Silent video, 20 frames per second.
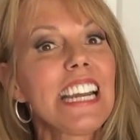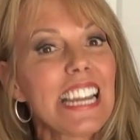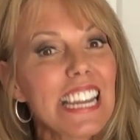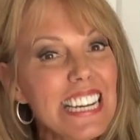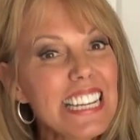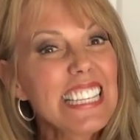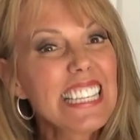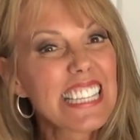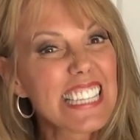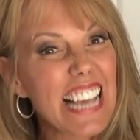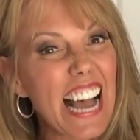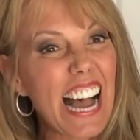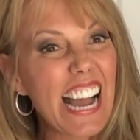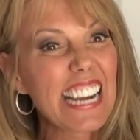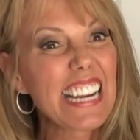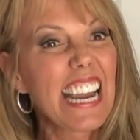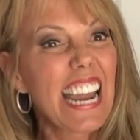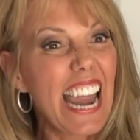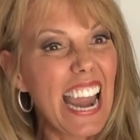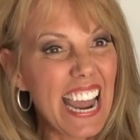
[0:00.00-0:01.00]

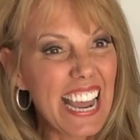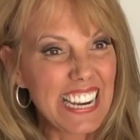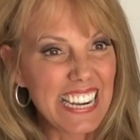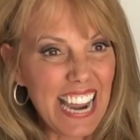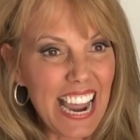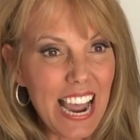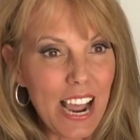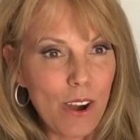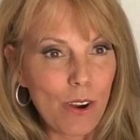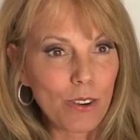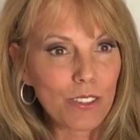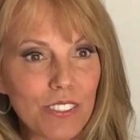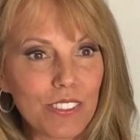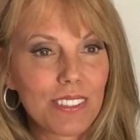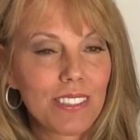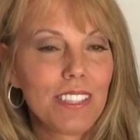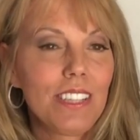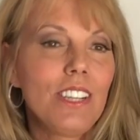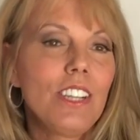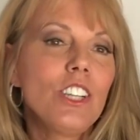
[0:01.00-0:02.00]
inside and out.
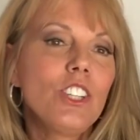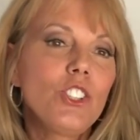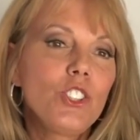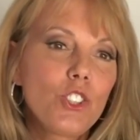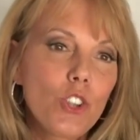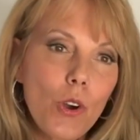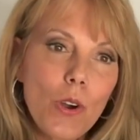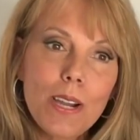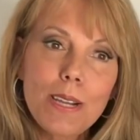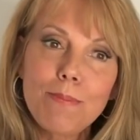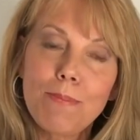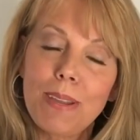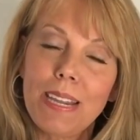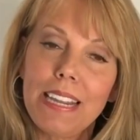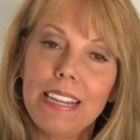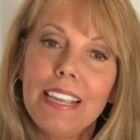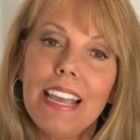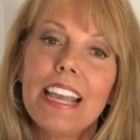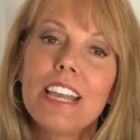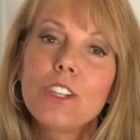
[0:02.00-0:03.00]
Join
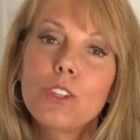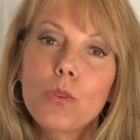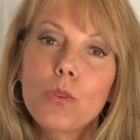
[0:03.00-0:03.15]
me and